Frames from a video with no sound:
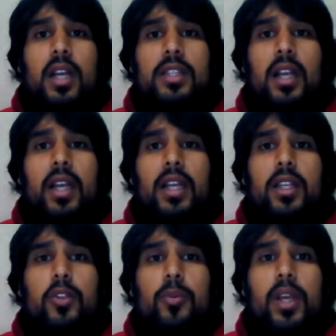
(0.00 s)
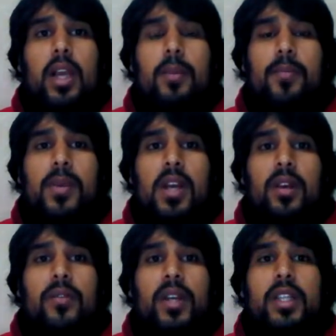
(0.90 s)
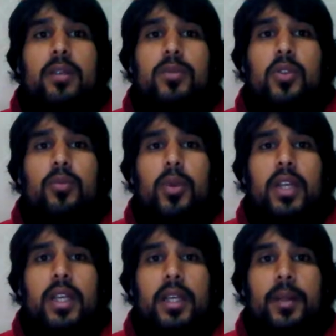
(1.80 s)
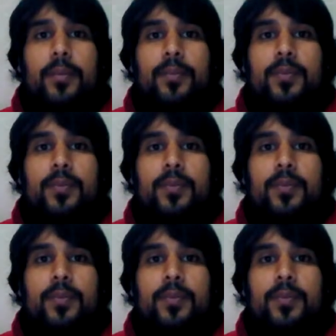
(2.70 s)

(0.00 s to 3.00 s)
and likely to become victims of bullying.